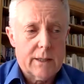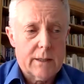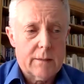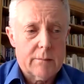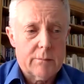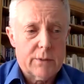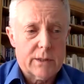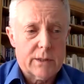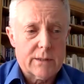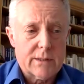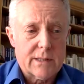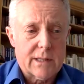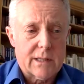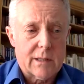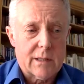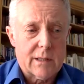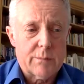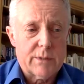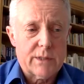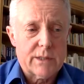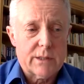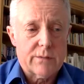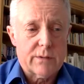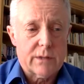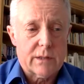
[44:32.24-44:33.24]
because it'll
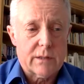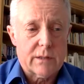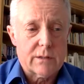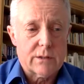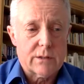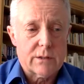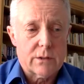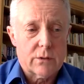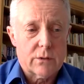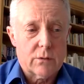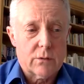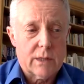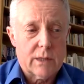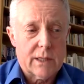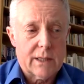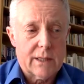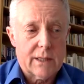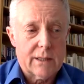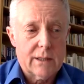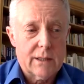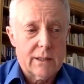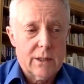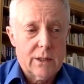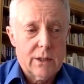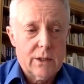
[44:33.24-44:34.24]
be difficult to
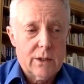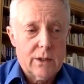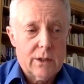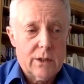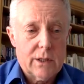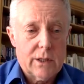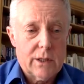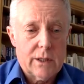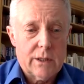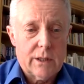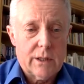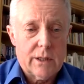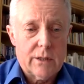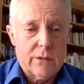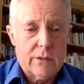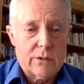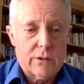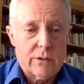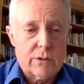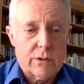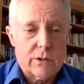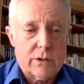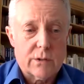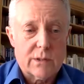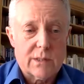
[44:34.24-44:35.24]

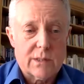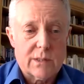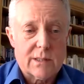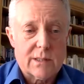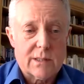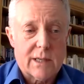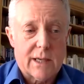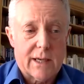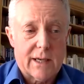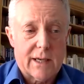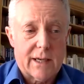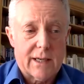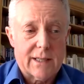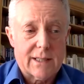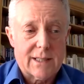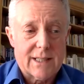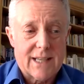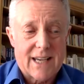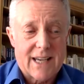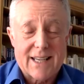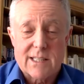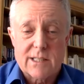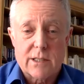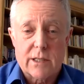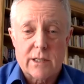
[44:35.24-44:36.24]
introduce
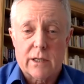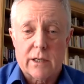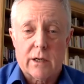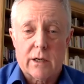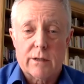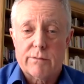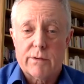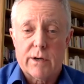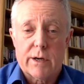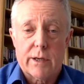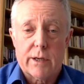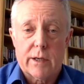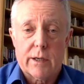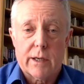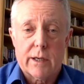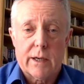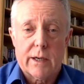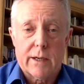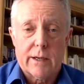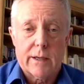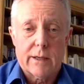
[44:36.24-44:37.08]
testing on a very